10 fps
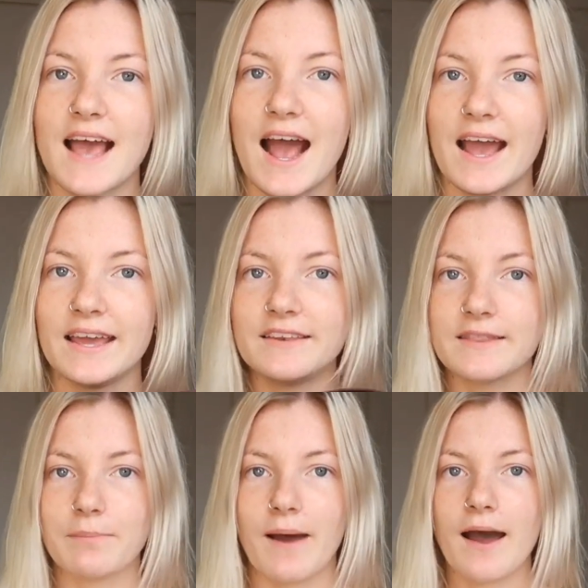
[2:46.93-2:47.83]
tied
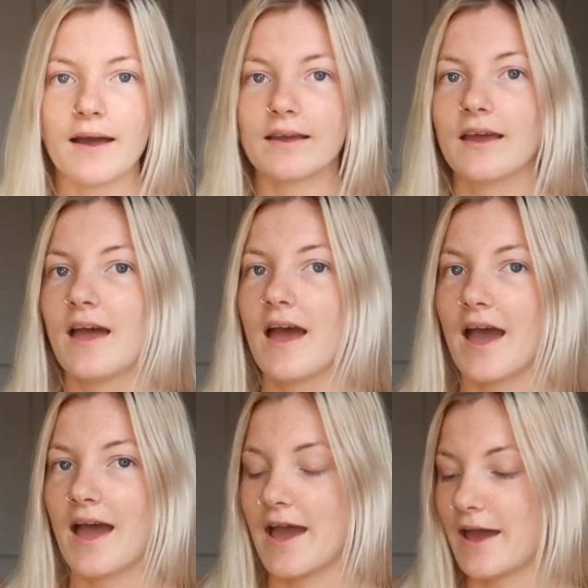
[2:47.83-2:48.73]
at the back
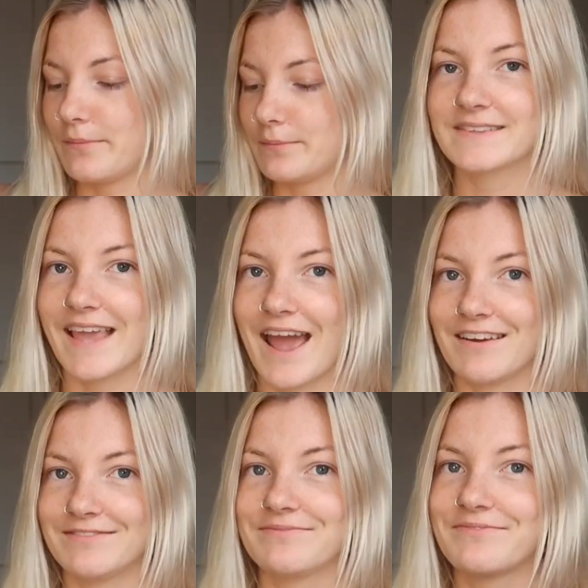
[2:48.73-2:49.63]
um
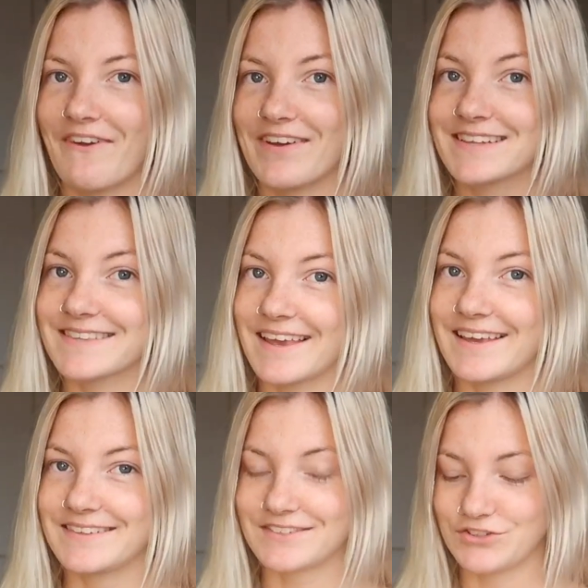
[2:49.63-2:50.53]
yeah very
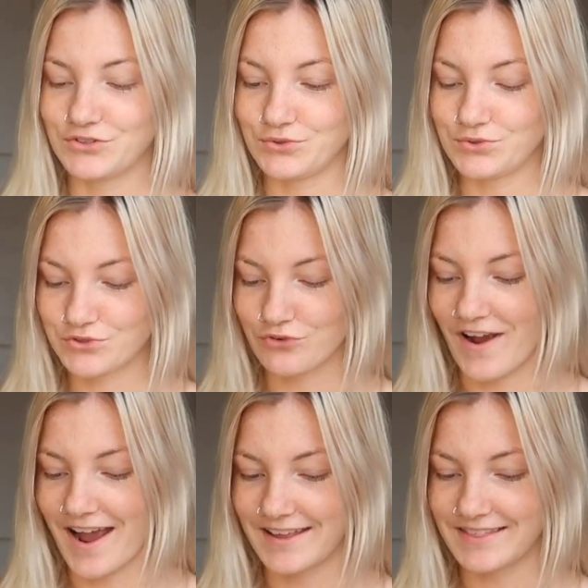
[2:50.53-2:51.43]
excited to
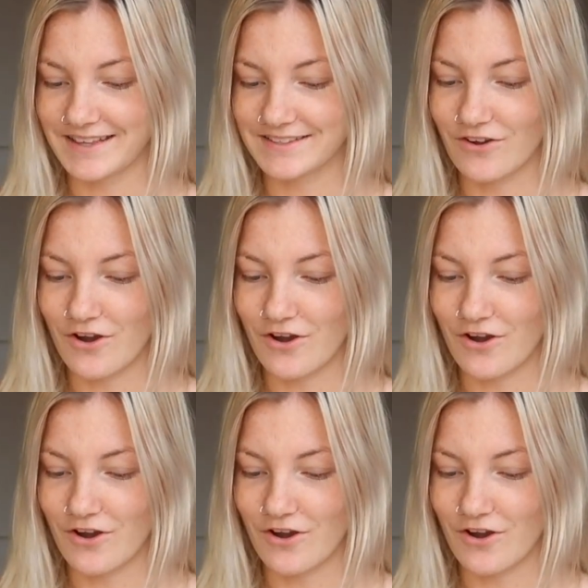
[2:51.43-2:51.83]
try this